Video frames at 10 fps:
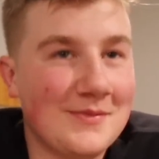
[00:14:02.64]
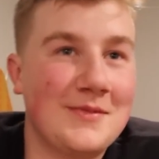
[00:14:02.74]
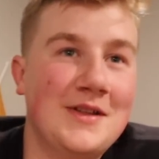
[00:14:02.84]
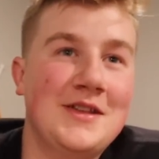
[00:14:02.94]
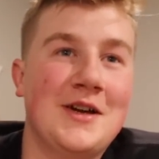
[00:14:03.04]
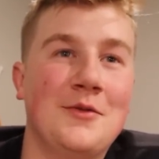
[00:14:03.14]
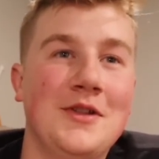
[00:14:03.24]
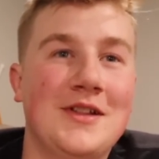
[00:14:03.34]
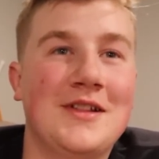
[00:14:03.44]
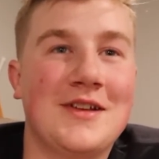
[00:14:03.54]
I think I
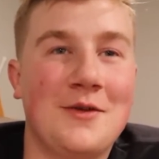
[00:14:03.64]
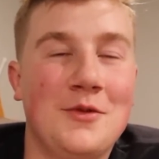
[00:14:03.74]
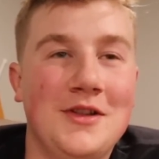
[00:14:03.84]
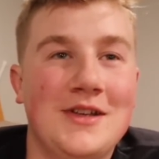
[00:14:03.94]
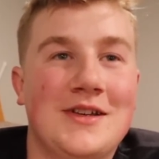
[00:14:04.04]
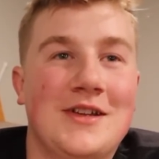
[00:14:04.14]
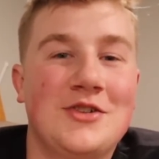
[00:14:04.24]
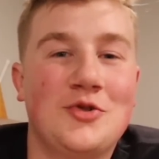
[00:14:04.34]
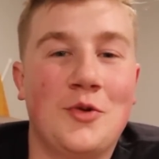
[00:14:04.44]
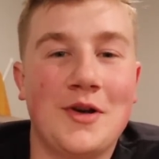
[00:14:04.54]
really I really
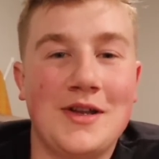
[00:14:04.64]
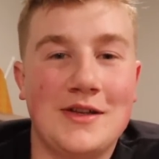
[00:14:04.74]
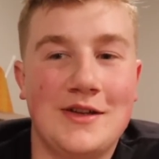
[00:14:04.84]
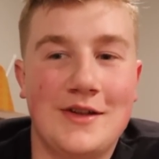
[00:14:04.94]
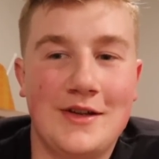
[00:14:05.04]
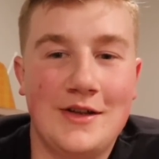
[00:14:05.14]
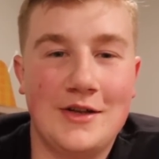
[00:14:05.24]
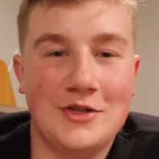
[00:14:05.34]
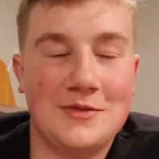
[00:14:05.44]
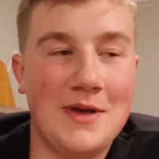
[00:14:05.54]
enjoy
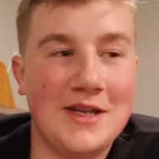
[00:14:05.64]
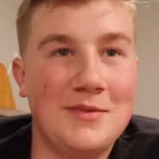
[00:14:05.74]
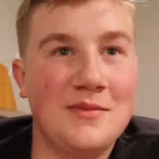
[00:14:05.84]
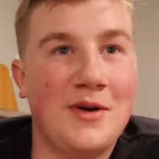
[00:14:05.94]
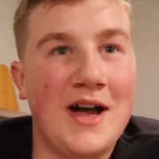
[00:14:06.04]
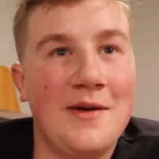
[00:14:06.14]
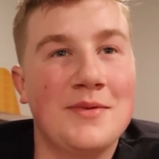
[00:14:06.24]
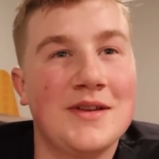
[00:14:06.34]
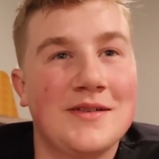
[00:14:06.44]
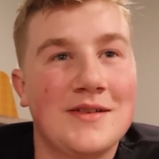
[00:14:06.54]
just making people
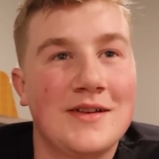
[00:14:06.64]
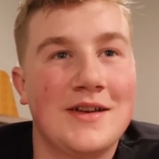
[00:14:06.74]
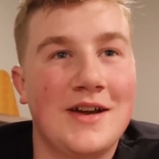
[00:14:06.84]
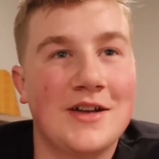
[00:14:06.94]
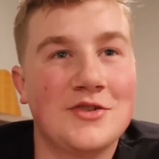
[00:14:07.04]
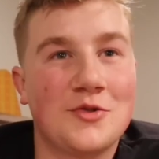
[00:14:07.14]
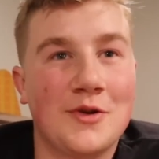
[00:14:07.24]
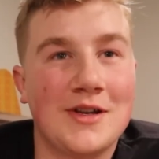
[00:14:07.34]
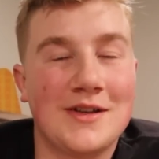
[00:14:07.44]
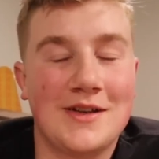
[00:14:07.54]
happy. I
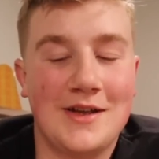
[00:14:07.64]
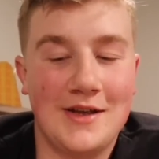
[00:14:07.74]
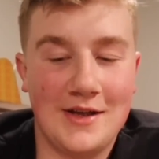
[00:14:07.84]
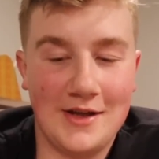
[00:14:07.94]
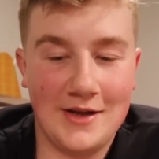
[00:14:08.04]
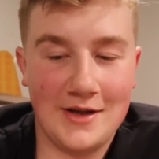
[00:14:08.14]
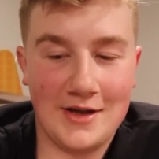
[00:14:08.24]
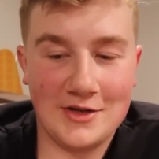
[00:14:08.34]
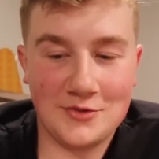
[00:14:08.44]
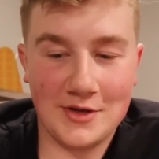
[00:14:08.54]
enjoy
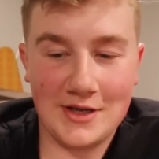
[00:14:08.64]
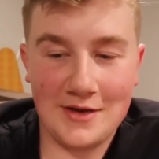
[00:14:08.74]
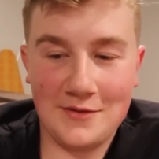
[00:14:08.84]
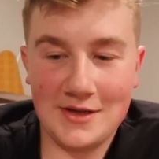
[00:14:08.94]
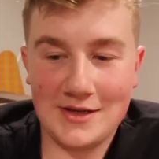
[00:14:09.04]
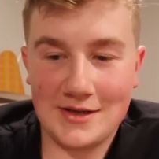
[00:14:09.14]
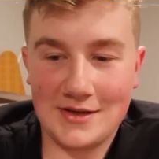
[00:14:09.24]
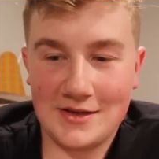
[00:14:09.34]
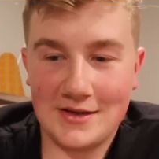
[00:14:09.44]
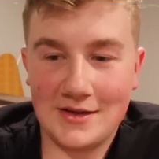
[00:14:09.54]
I enjoy giving
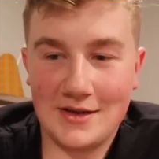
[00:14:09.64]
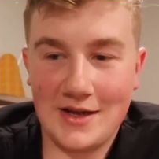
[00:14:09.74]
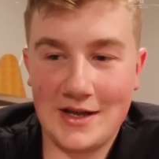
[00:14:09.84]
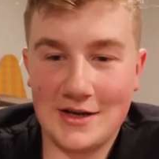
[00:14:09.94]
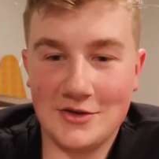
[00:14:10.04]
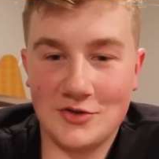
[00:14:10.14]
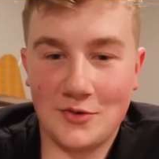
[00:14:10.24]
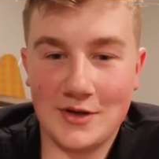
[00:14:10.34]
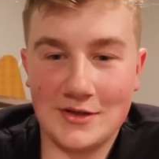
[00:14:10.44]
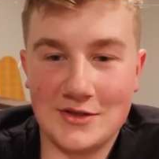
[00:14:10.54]
and I
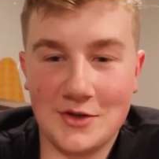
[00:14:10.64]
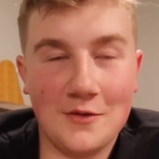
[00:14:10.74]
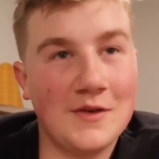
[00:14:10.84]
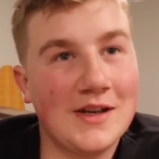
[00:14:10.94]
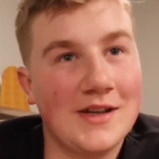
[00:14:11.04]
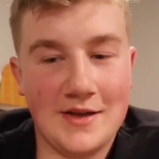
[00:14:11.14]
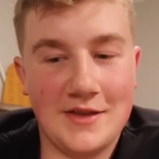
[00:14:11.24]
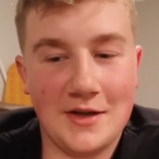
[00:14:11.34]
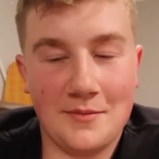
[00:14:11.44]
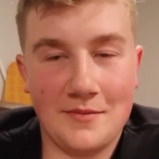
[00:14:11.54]
enjoy serving. I
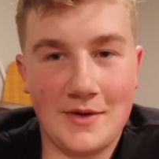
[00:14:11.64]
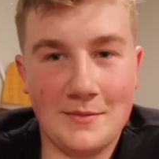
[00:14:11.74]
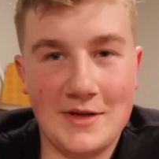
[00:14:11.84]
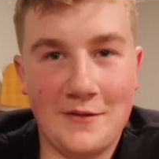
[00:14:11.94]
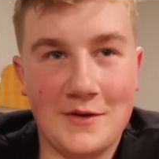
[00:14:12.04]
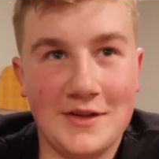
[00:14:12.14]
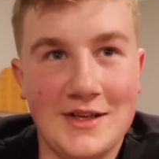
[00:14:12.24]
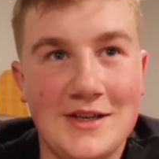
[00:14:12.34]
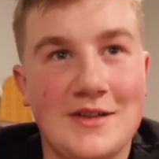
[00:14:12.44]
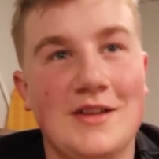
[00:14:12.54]
think I'm I'm
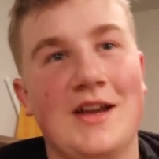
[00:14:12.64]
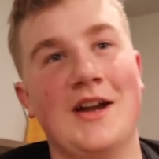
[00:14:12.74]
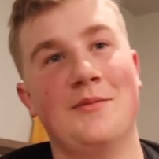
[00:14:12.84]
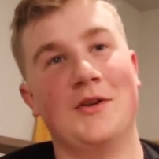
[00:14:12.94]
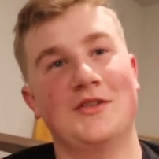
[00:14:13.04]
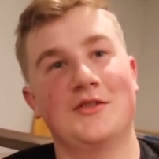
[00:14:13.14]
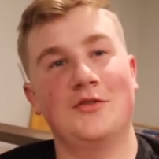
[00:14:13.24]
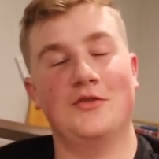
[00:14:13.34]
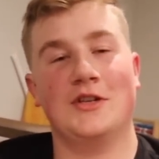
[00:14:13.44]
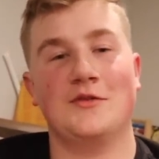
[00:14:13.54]
definitely the kind of person
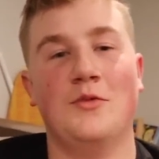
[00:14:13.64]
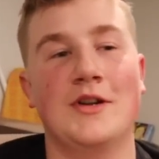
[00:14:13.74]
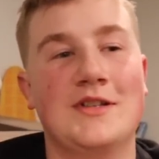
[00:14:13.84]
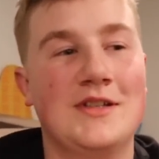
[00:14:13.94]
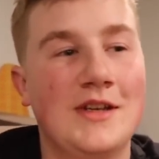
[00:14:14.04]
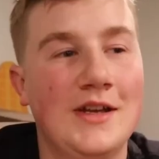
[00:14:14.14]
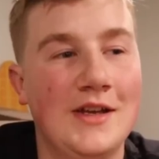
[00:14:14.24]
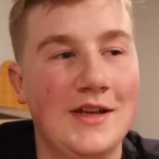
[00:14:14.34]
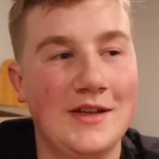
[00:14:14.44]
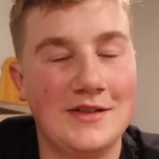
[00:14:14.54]
who just wants
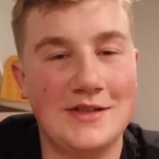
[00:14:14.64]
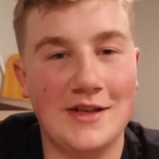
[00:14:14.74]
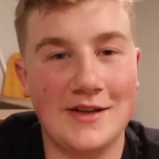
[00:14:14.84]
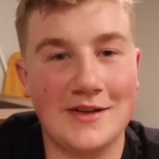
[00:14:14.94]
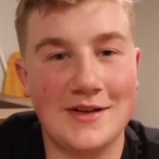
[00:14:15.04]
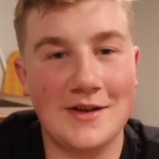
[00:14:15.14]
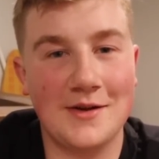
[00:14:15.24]
to